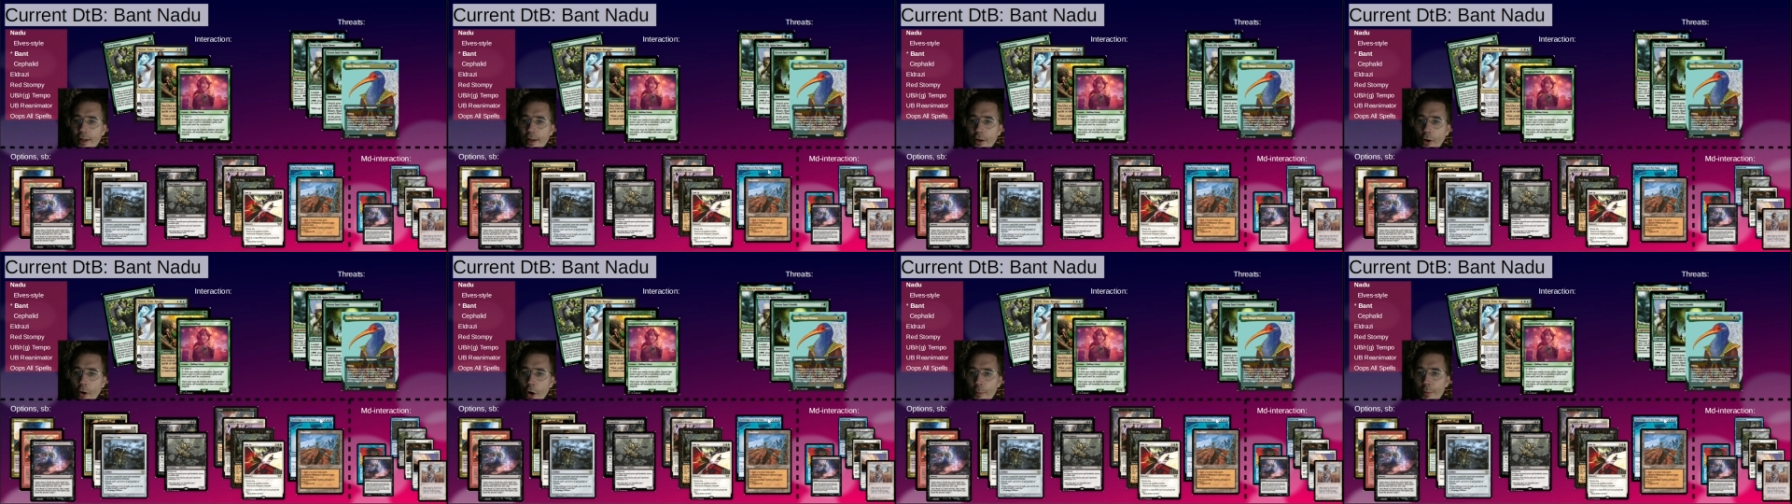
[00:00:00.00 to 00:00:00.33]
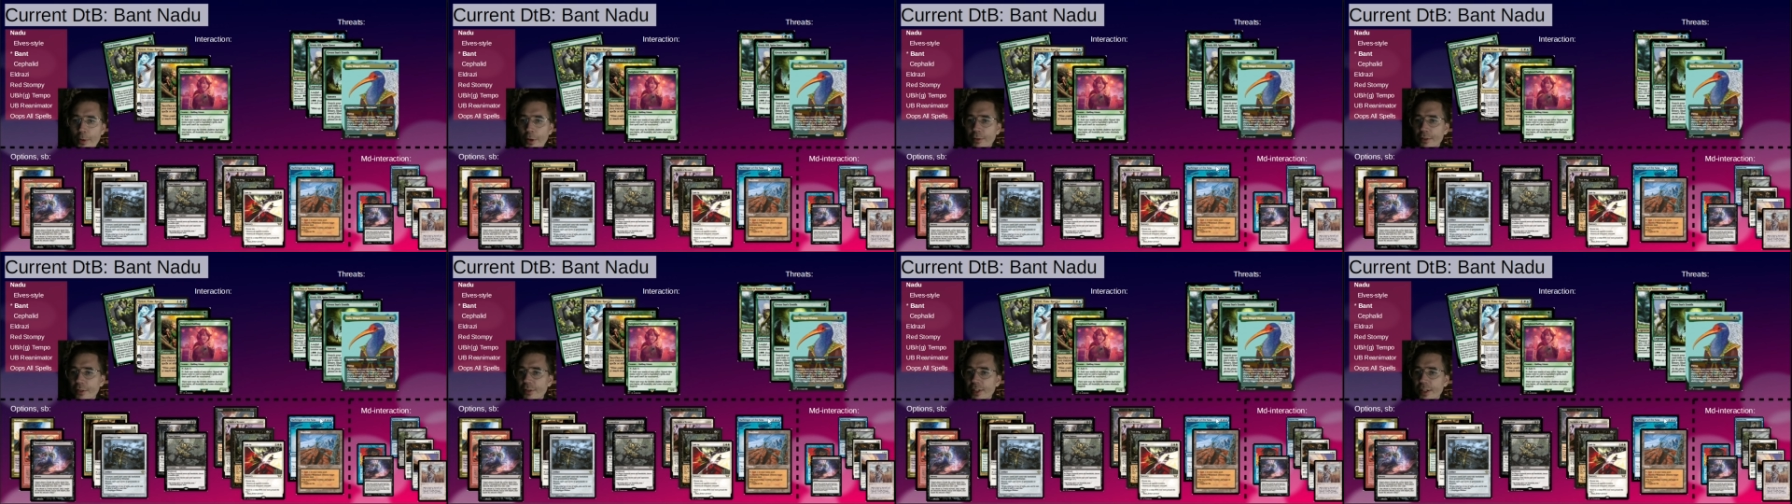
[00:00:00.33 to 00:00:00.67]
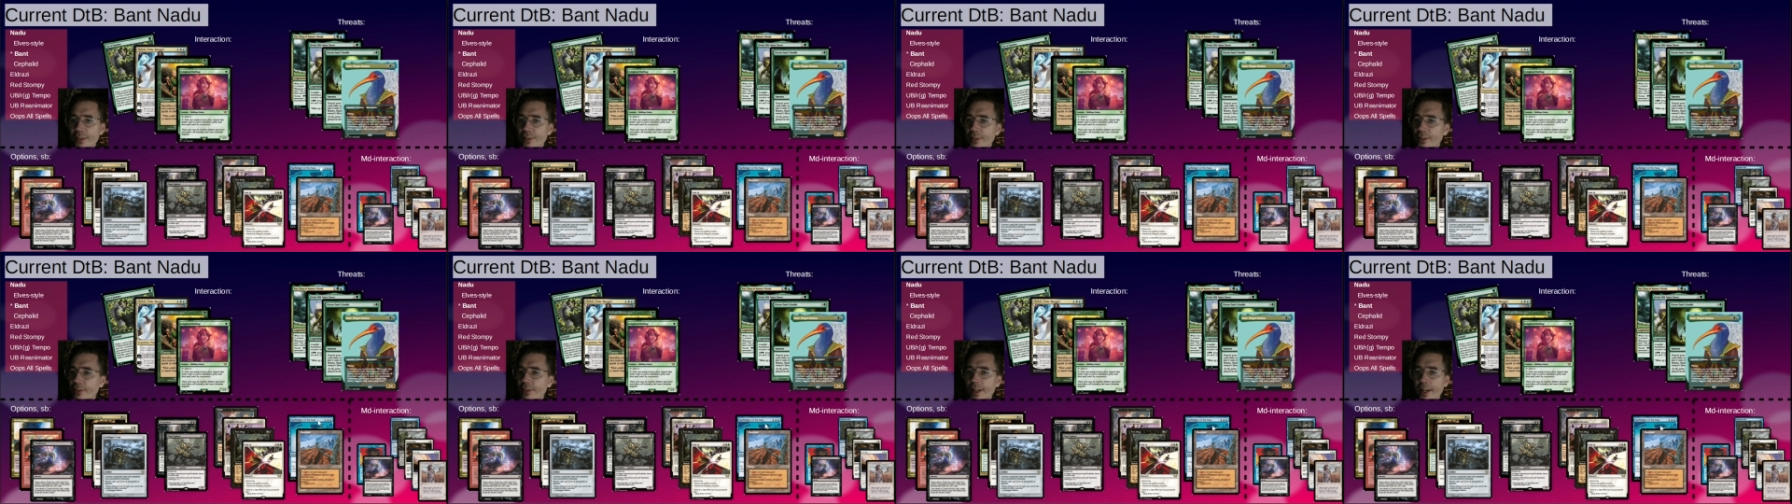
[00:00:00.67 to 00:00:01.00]
Harbinger of the
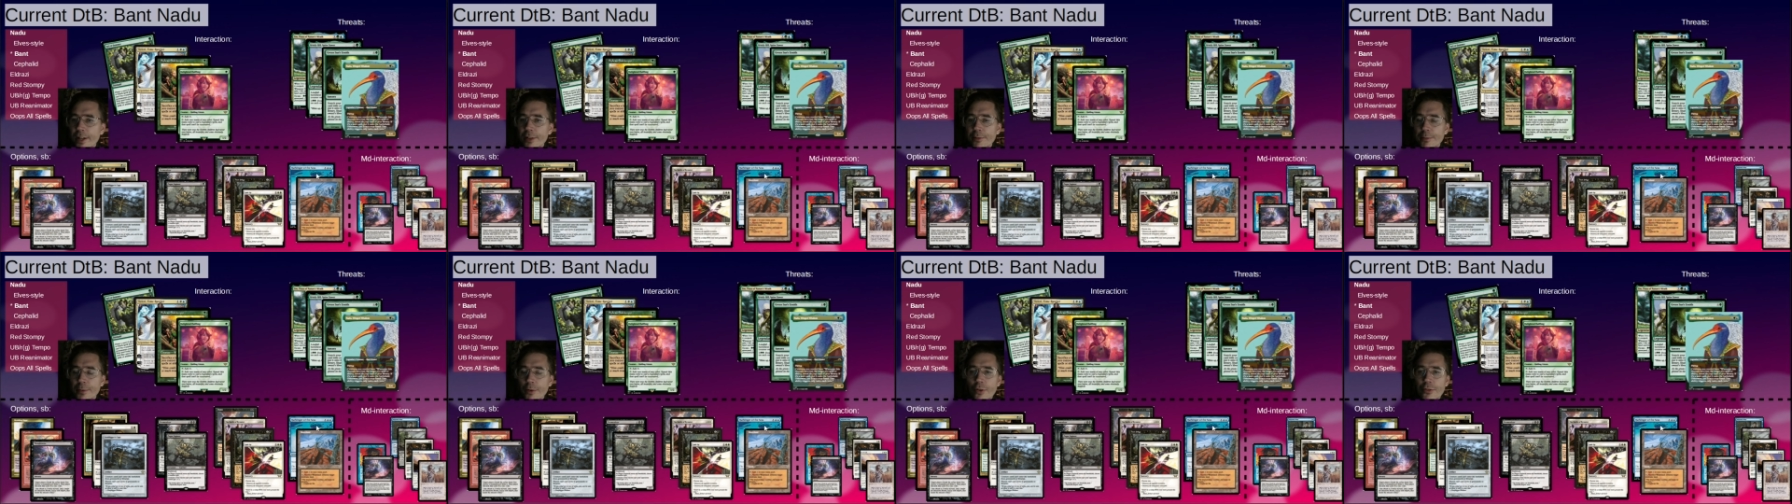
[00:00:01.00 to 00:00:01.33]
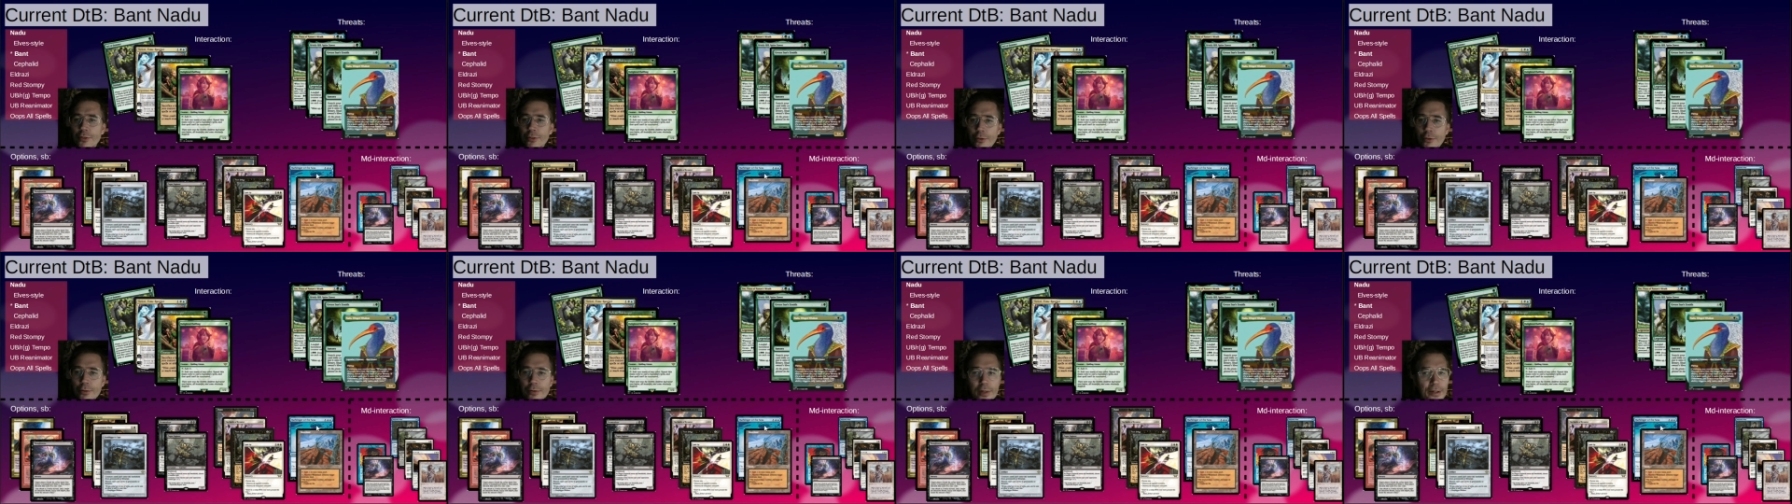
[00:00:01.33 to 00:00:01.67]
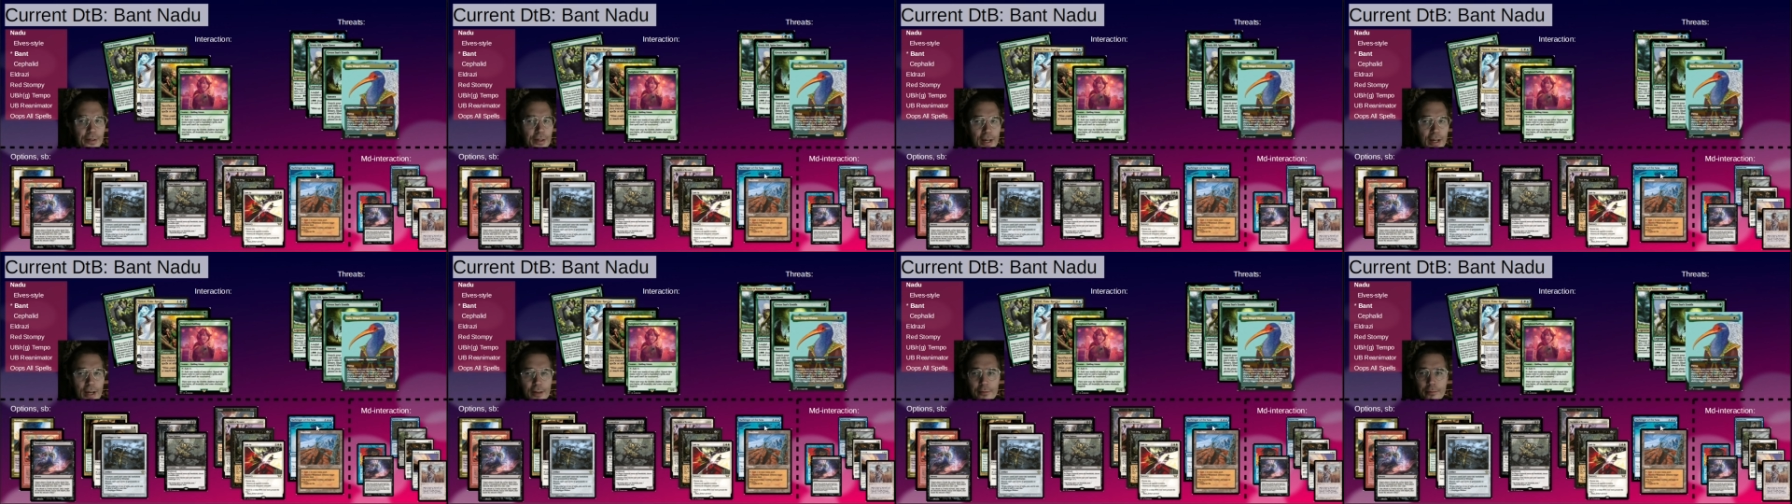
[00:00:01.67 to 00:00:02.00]
Seas is nice because usually
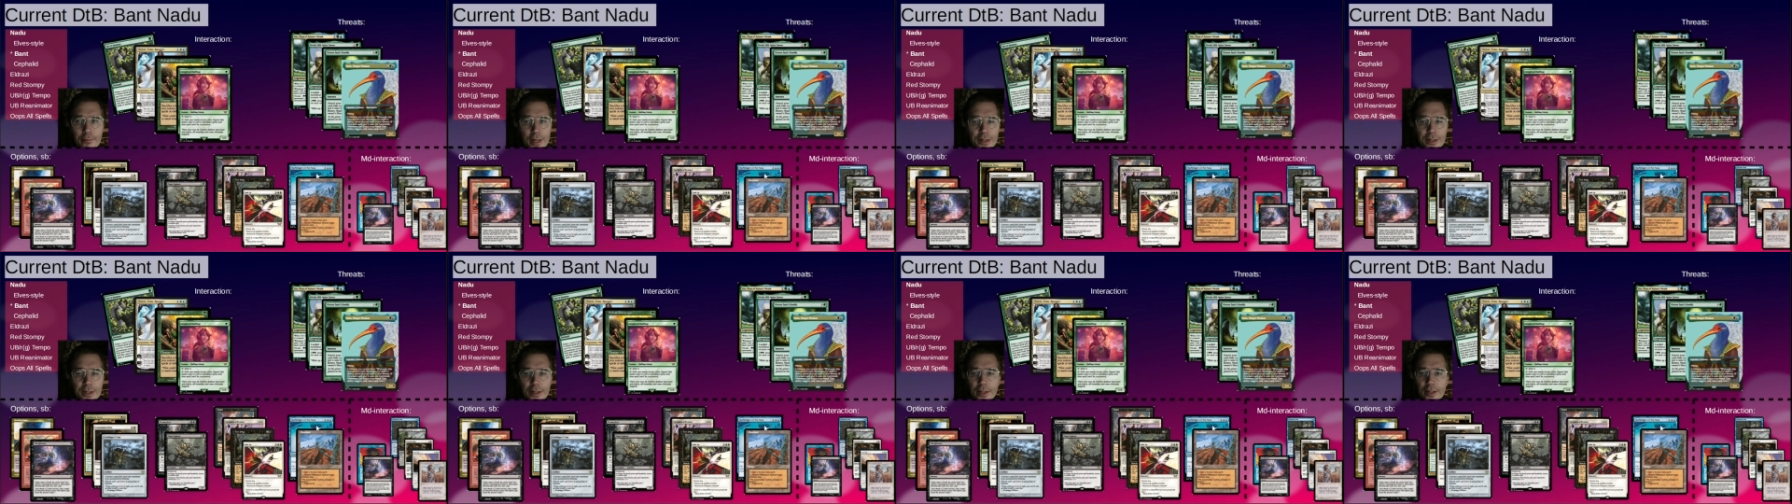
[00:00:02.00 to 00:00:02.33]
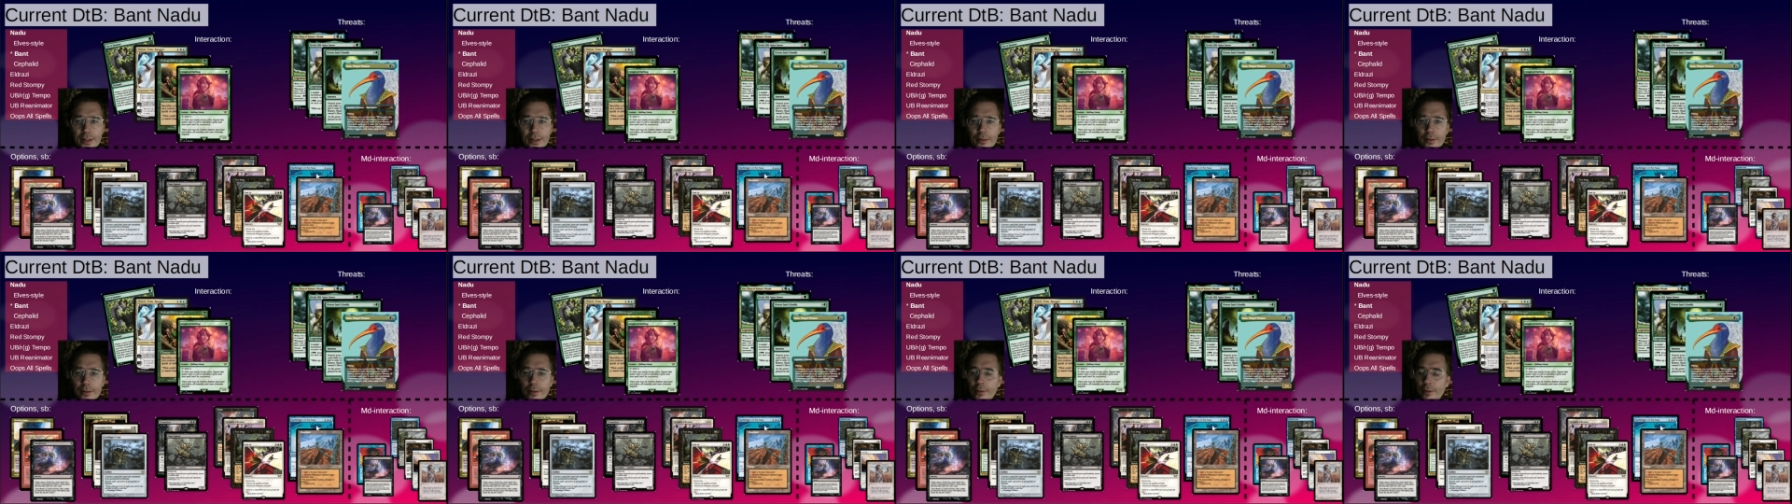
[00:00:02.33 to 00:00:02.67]
they have many